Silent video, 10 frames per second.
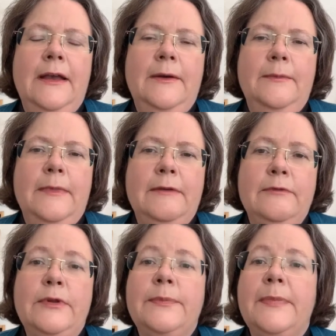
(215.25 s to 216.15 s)

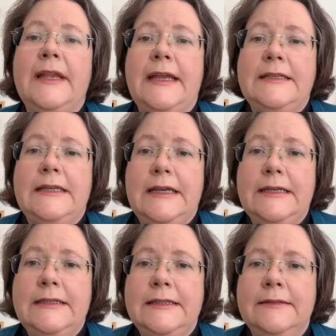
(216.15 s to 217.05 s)
Ruth
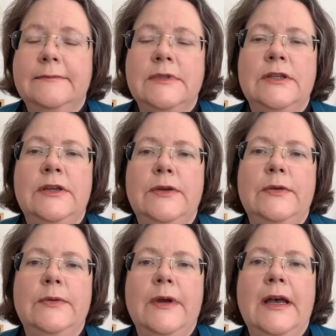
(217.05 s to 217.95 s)
pledges
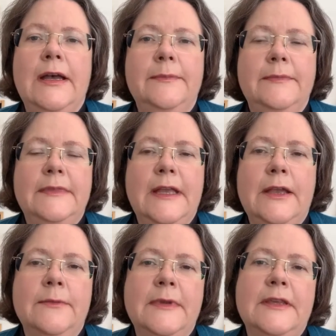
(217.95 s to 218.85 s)
to
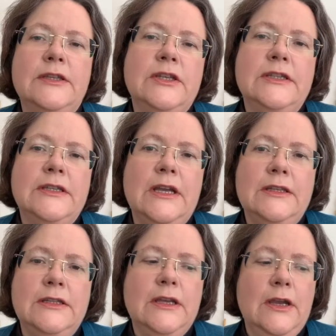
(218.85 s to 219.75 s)
Naomi that she's
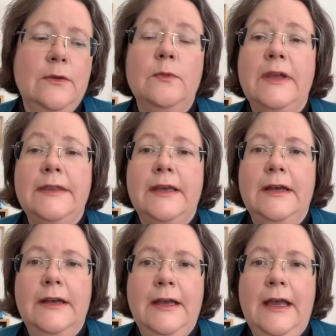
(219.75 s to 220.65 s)
going to go with
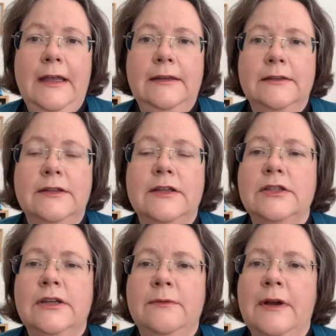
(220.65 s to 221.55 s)
her and that
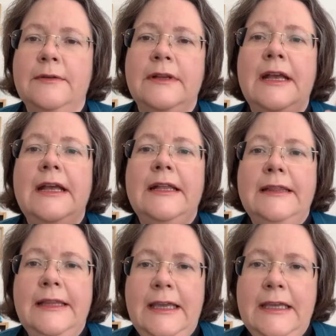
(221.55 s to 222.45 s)
she won't
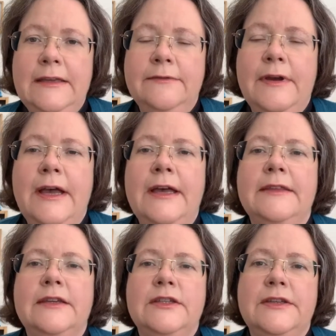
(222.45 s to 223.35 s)
leave her,
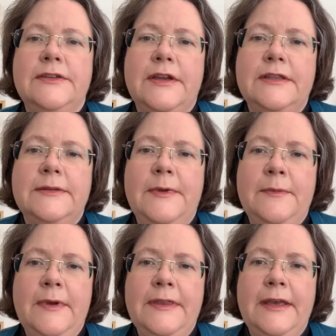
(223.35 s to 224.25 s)
that she's going to be
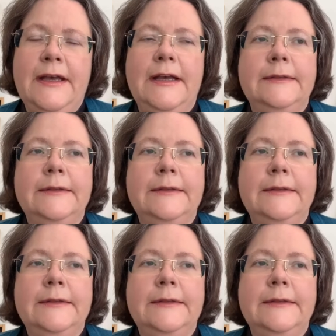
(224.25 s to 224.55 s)
with her.